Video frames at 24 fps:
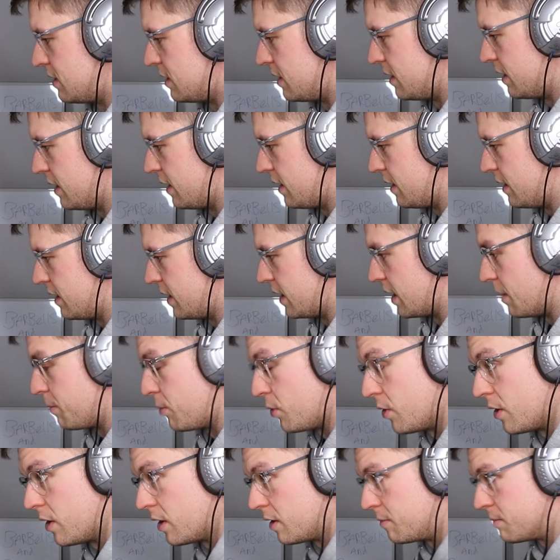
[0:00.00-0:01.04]
uh, and I
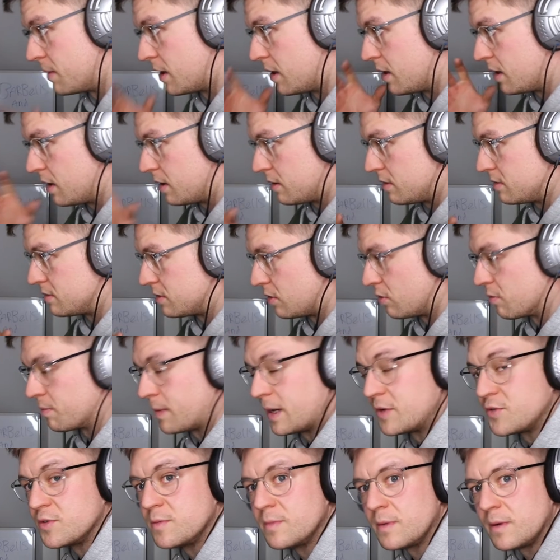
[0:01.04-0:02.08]
put it in my old
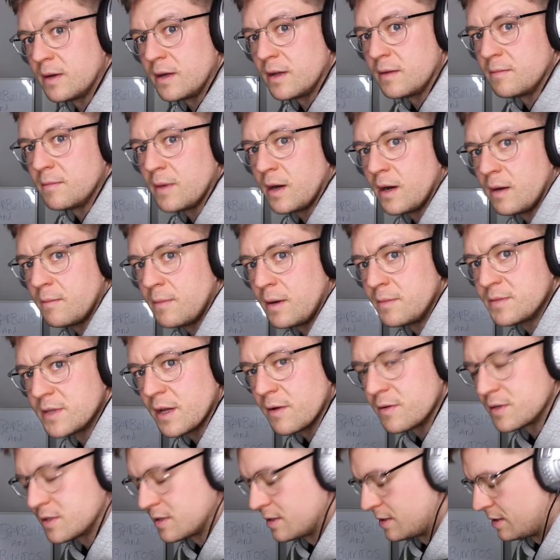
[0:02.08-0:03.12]
bedroom in my mum's
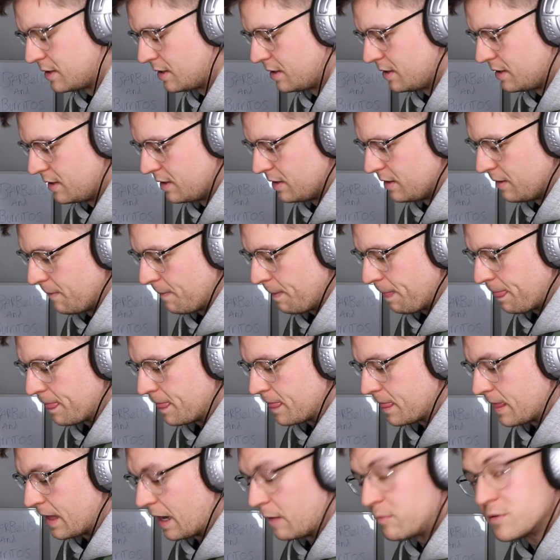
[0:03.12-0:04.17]
house.
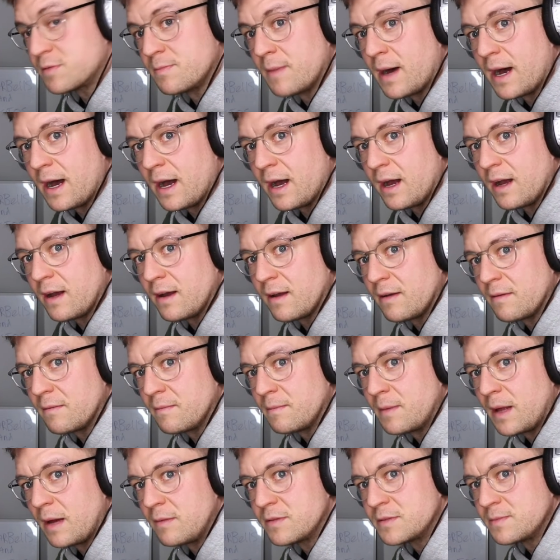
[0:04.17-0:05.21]
That was my,
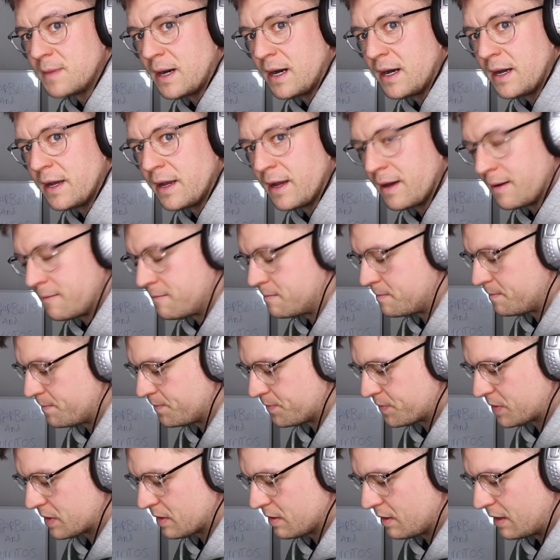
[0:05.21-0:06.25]
that was my um,
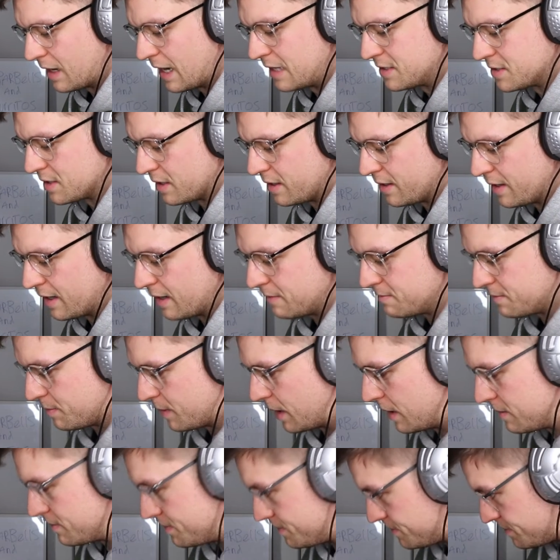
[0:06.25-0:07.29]
answer to that.
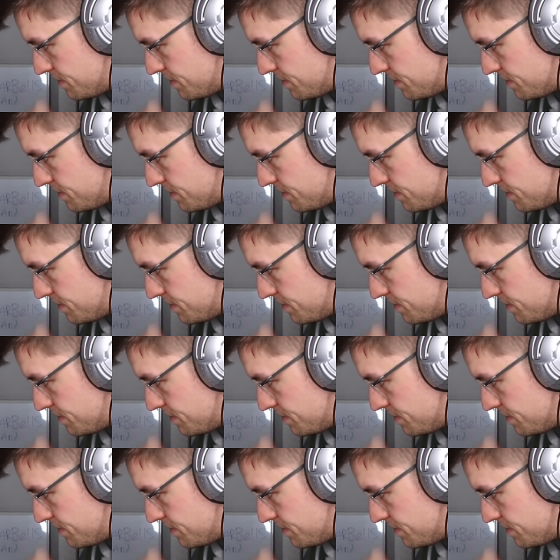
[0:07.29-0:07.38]
But